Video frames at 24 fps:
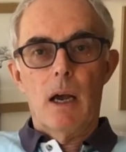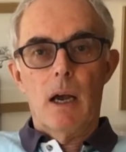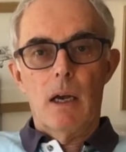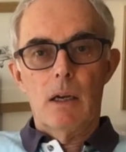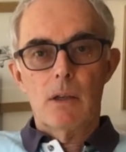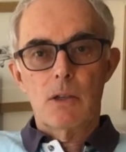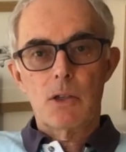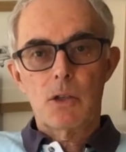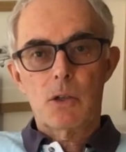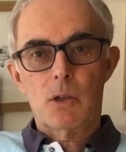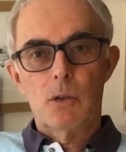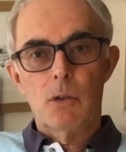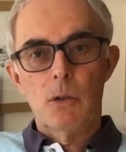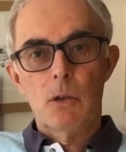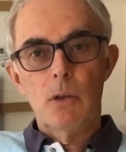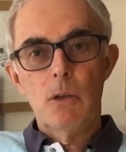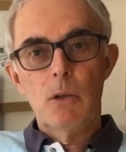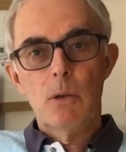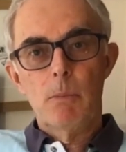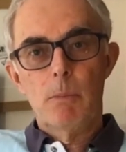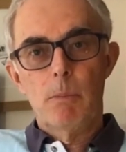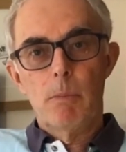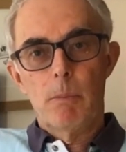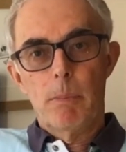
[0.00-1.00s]

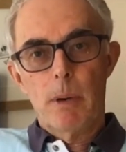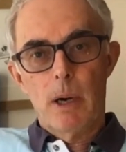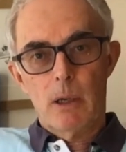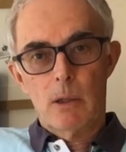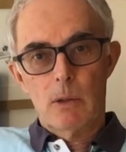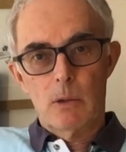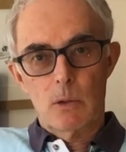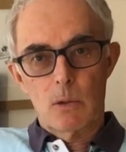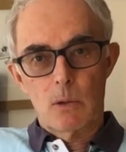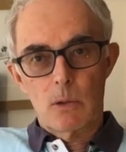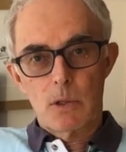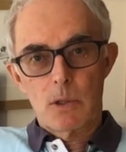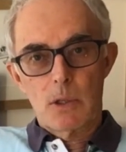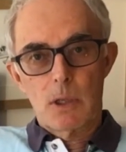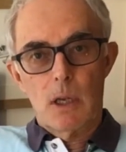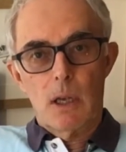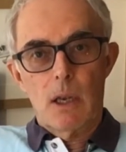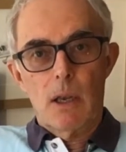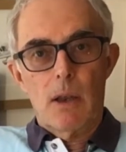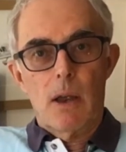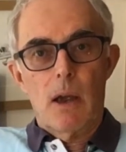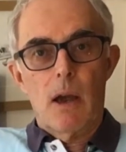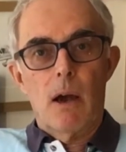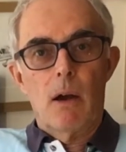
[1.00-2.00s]
screw buckles
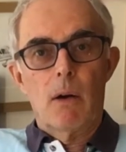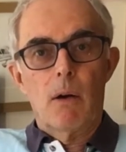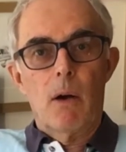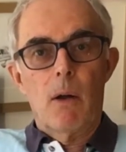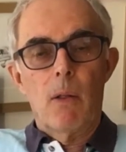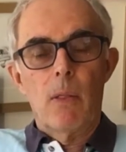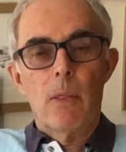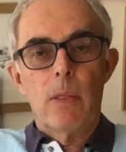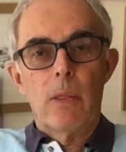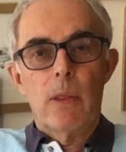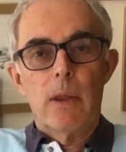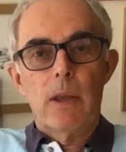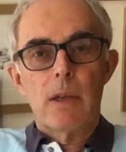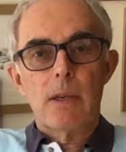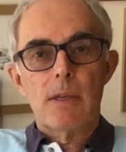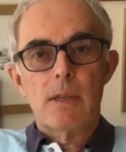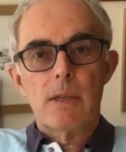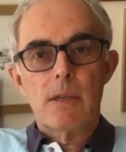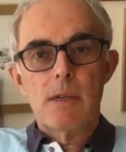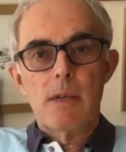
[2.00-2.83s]
that are on the